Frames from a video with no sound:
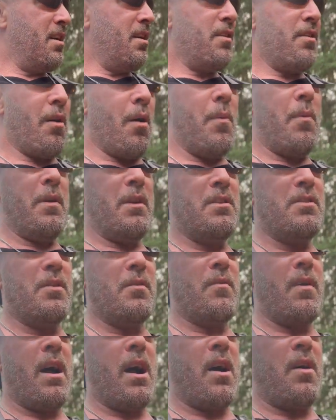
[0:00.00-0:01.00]
Nobody's
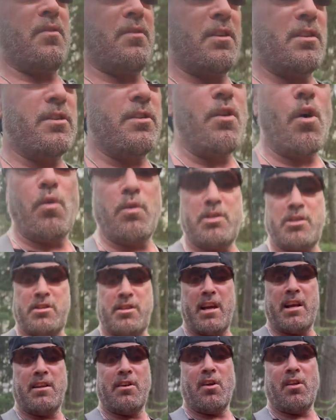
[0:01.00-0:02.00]
around. There's no
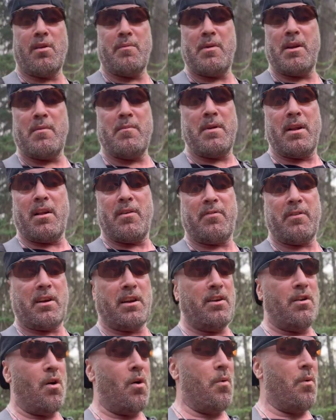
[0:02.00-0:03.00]
signal. I'm in the middle of freaking
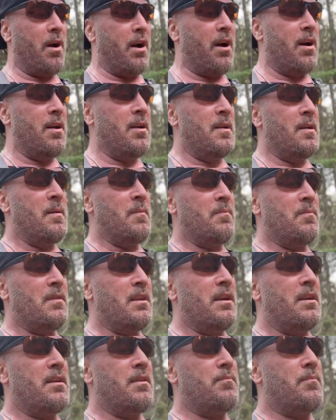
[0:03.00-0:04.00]
nowhere.
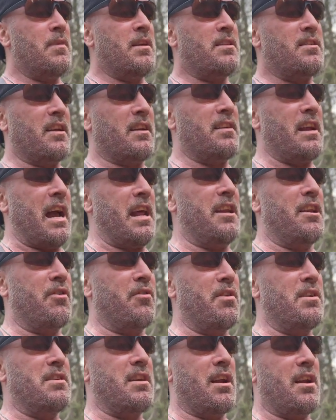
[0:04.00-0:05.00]
It's like 90
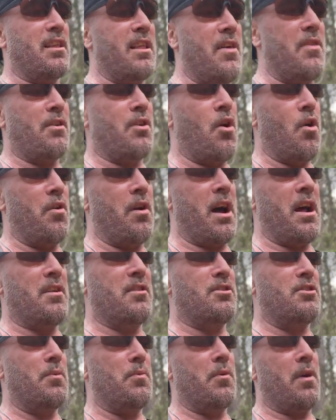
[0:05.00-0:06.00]
degrees. I had a leather coat on. It
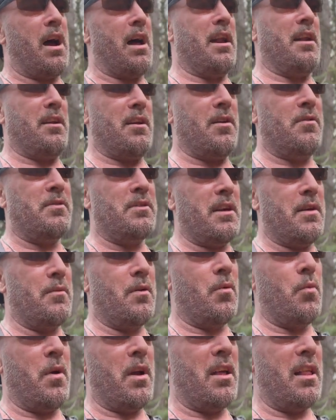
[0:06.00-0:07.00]
was super hot. I did, was able
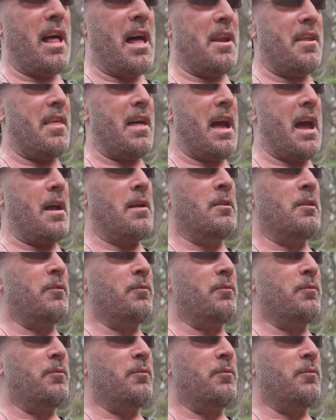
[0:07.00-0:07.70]
to wiggle out of that.